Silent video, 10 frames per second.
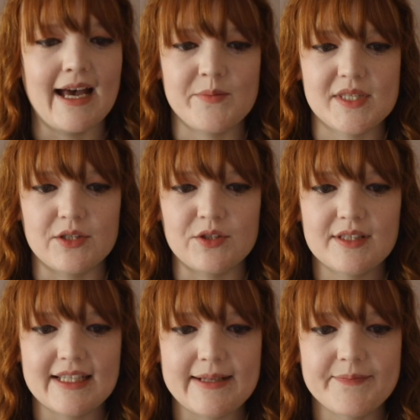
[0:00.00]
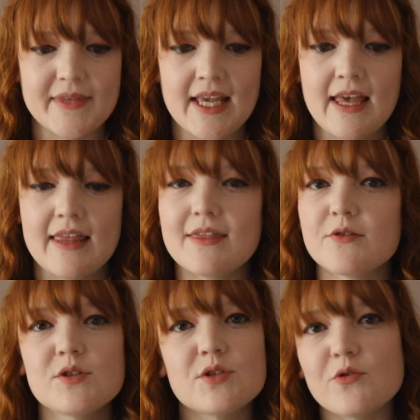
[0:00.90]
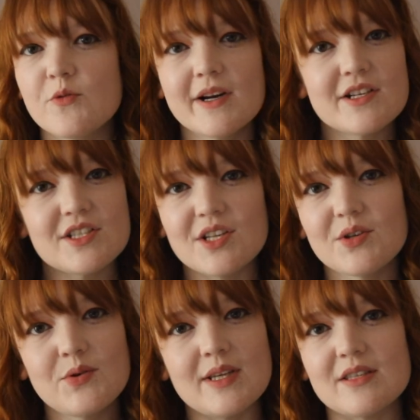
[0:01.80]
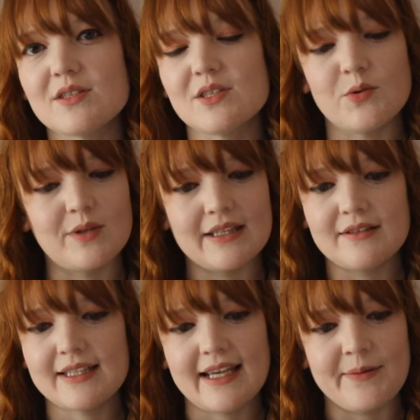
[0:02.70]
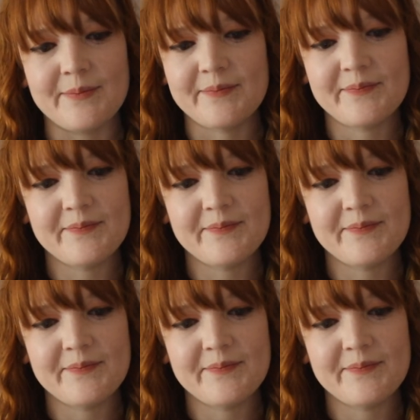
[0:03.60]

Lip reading: Absolutely. There's so much to do in so little time.